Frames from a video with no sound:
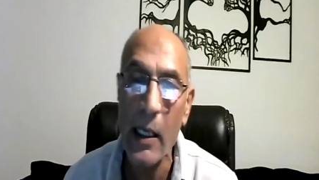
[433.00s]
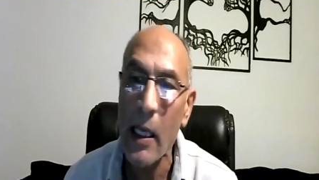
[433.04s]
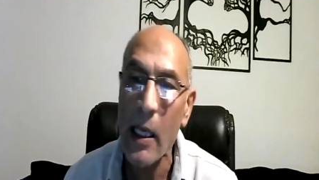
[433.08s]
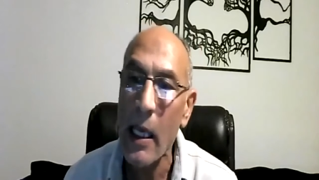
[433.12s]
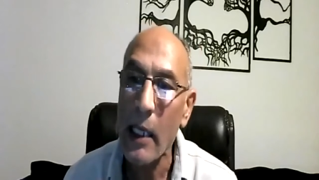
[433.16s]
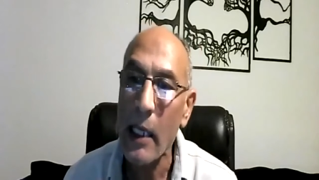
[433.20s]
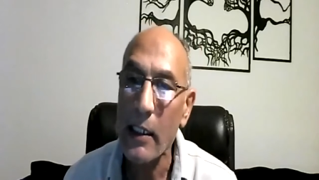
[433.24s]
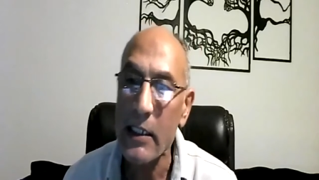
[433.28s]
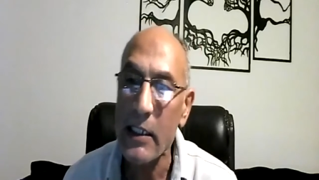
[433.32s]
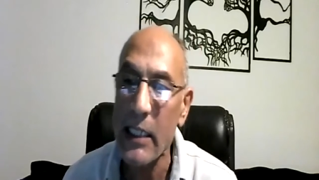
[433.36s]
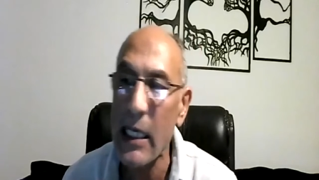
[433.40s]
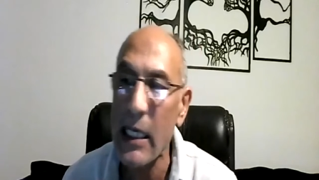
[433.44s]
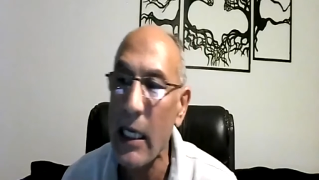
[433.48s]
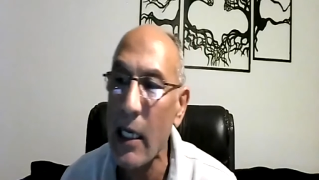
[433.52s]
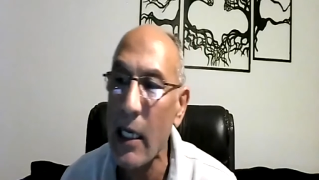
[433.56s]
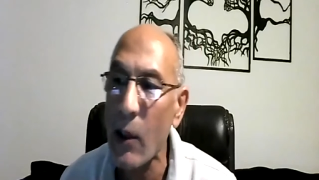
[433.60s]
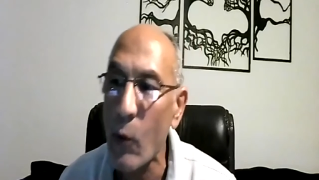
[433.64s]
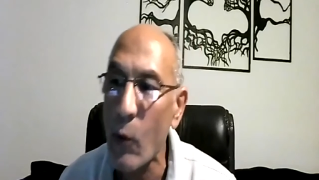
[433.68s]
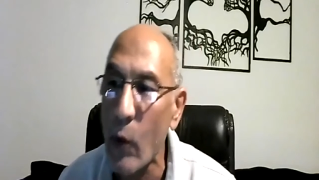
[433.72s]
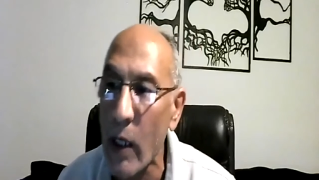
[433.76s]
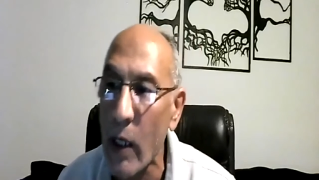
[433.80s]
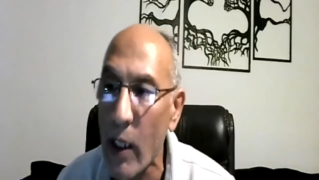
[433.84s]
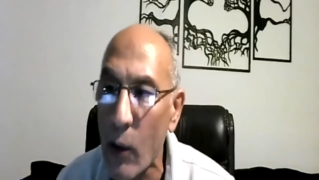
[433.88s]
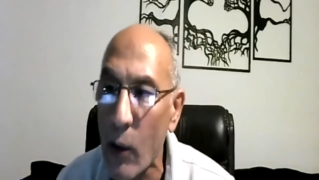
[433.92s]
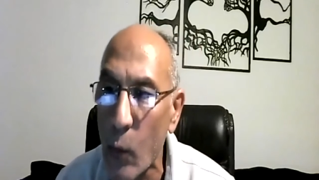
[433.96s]
dealing
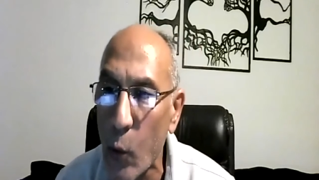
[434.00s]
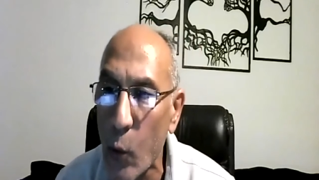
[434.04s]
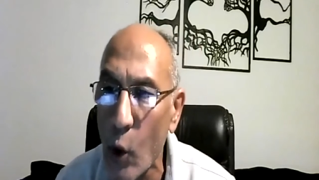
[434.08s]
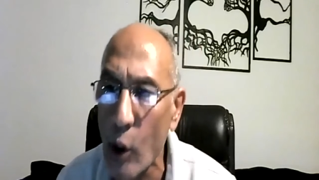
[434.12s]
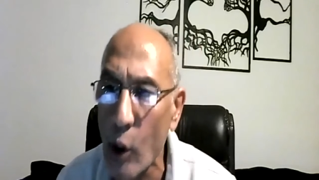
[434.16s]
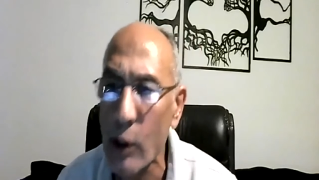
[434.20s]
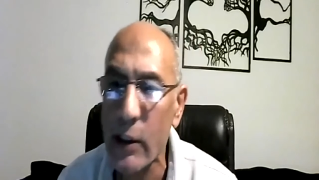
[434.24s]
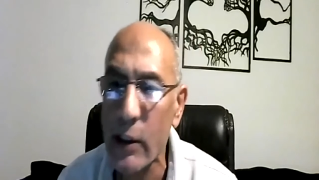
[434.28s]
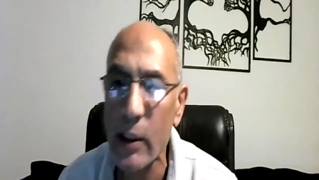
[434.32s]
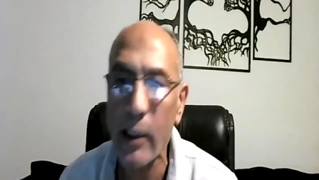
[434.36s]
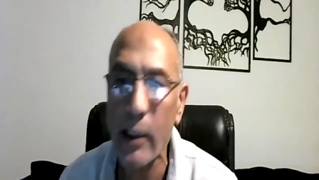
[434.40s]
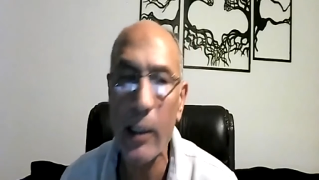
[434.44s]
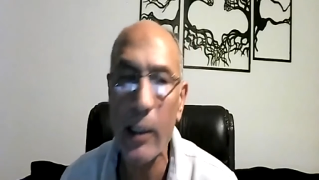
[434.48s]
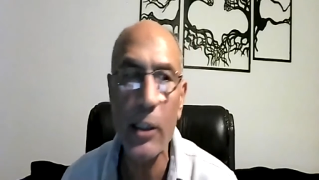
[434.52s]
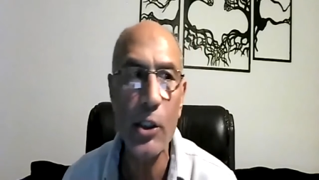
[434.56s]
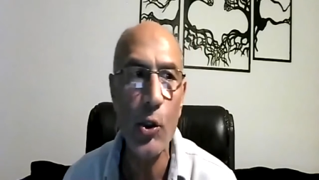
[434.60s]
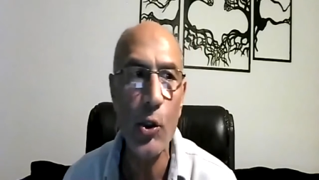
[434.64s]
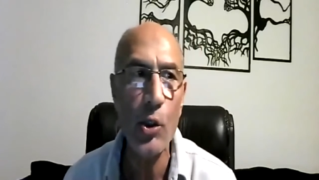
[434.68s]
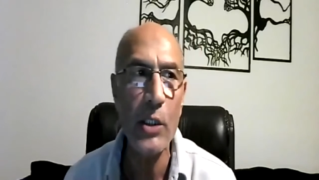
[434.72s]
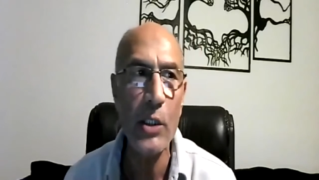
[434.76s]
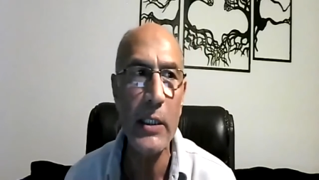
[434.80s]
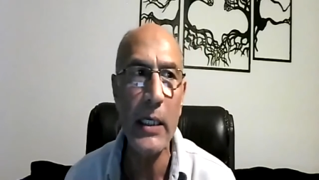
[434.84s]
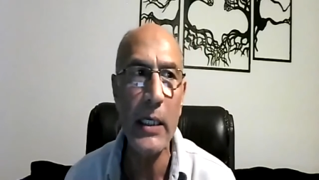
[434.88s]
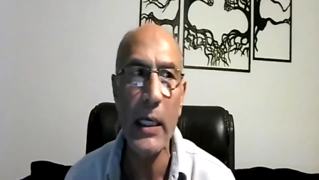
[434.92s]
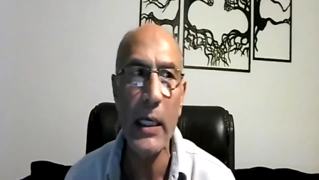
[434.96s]
with water
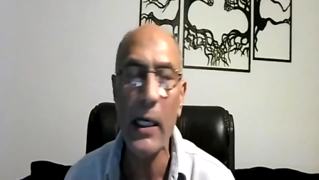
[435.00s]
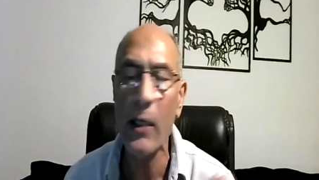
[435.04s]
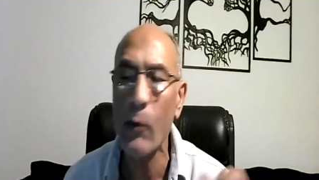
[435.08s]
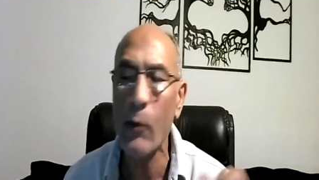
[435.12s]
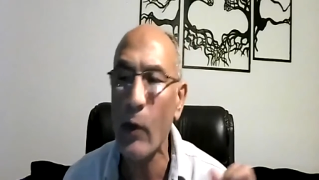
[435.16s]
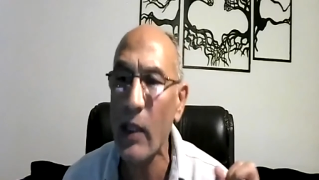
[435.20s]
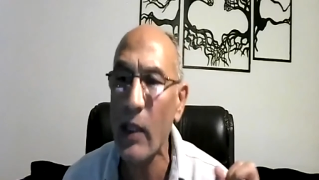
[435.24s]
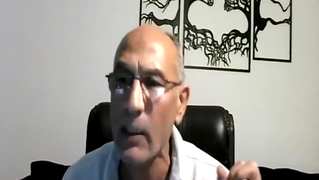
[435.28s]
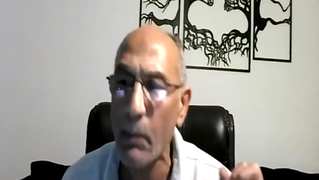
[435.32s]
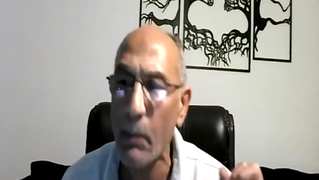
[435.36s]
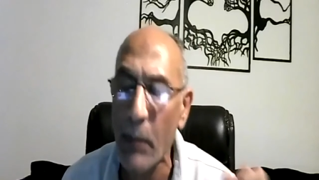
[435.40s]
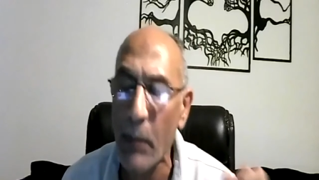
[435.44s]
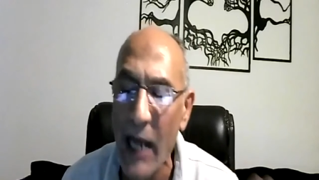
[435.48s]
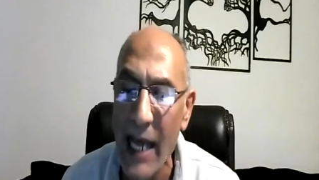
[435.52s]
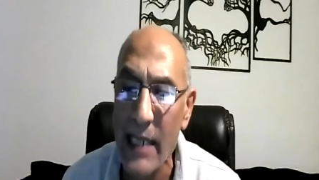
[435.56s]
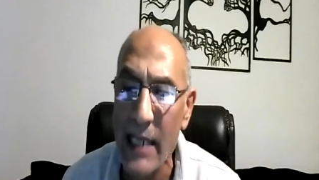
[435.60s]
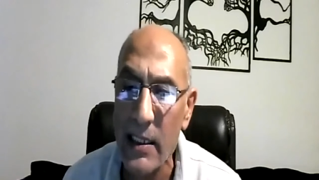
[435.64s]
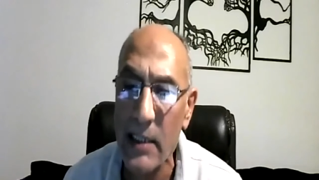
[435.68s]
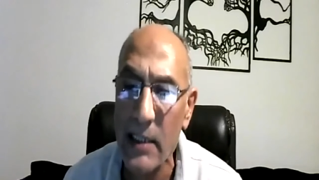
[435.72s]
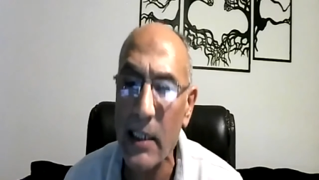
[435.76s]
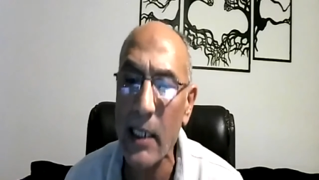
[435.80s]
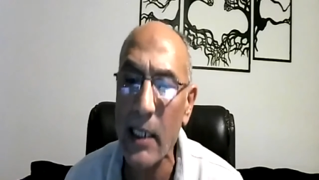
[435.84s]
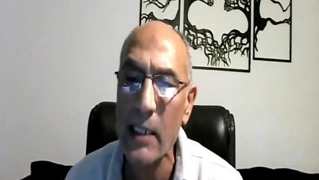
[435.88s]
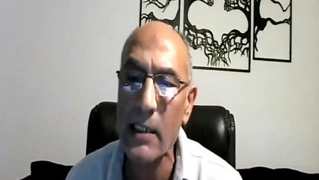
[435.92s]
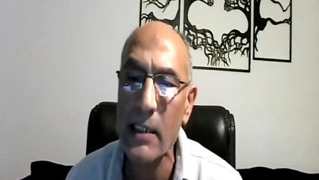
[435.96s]
issues, dealing with the
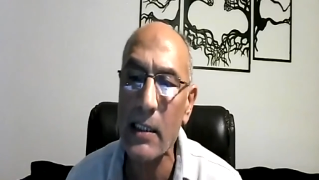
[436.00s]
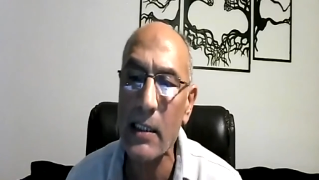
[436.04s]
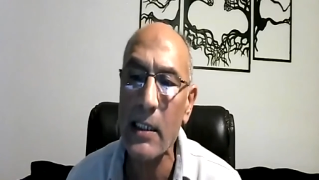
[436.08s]
plastics,